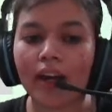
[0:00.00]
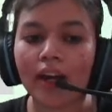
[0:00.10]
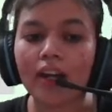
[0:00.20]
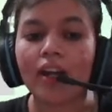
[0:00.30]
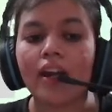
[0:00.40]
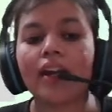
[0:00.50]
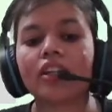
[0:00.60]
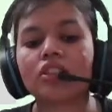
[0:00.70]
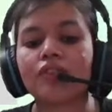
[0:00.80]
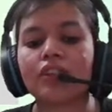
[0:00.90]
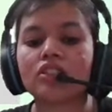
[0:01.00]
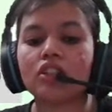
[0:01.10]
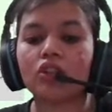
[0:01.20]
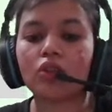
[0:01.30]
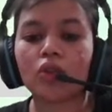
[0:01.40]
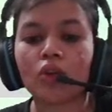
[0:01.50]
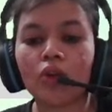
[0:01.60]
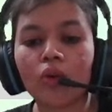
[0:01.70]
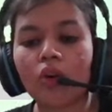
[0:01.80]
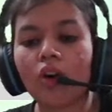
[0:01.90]
any fruit or flower, they are very vital, they are very
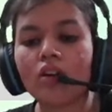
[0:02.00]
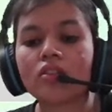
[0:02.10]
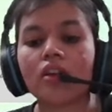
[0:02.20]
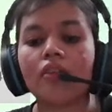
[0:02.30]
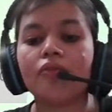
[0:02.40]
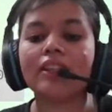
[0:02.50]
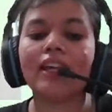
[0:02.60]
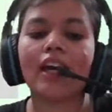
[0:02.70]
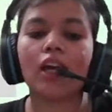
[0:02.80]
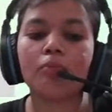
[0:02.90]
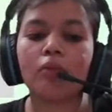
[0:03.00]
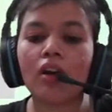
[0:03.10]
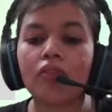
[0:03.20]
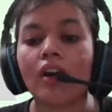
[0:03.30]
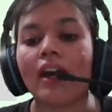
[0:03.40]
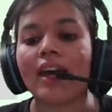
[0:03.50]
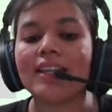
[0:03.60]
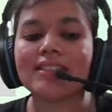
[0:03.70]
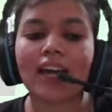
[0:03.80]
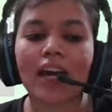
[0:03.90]
useful for us. Now let's go for the second question. A cow
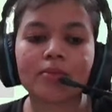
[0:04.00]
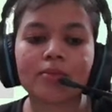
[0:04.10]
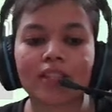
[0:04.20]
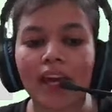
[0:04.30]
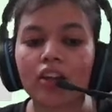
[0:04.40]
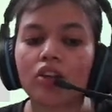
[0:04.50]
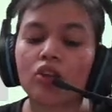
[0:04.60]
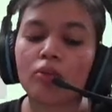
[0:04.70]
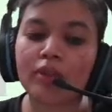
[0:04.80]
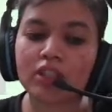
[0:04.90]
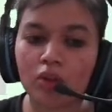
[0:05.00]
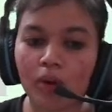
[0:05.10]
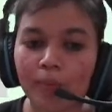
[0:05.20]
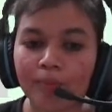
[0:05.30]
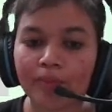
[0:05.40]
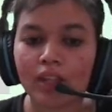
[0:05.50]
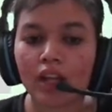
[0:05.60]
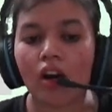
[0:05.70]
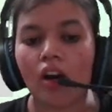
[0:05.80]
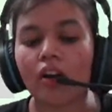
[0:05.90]
ate all the leaves of a small plant,
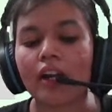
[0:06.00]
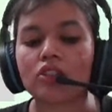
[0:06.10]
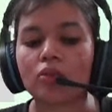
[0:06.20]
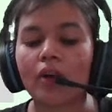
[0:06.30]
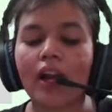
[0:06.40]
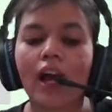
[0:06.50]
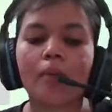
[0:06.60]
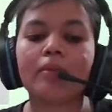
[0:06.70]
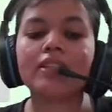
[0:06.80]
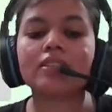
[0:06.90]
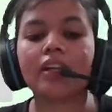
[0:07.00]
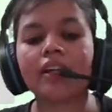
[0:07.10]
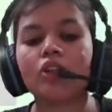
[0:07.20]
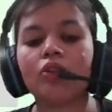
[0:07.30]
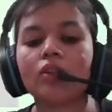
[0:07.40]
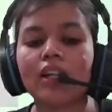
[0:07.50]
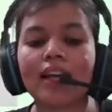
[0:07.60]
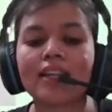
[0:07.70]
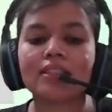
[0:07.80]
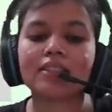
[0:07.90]
but then also new leaves seemed sprouting after a few days.
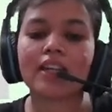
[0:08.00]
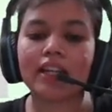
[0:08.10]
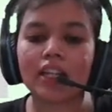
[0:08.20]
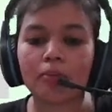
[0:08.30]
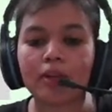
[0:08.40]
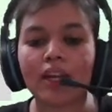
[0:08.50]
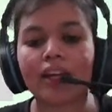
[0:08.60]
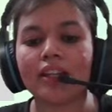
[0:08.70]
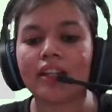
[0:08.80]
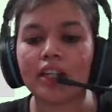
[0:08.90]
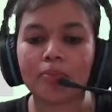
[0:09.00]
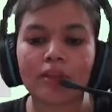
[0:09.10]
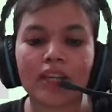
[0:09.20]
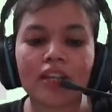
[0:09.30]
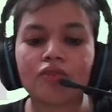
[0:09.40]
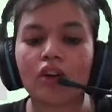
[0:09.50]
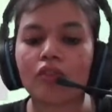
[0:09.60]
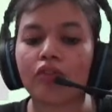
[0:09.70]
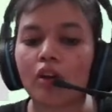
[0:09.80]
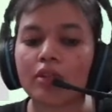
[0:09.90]
How did the plant survive without leaves?
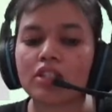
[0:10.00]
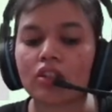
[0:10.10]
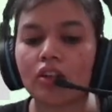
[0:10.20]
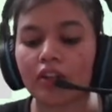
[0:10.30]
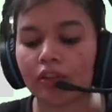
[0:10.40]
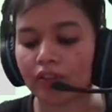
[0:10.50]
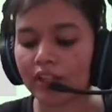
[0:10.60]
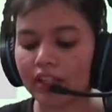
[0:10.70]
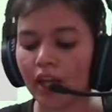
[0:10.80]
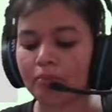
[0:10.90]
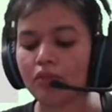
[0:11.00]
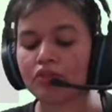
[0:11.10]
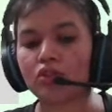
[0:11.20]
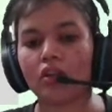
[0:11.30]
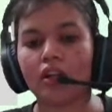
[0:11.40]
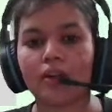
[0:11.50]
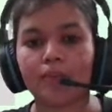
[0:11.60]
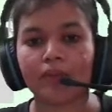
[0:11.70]
So by the time the cow ate the leaves and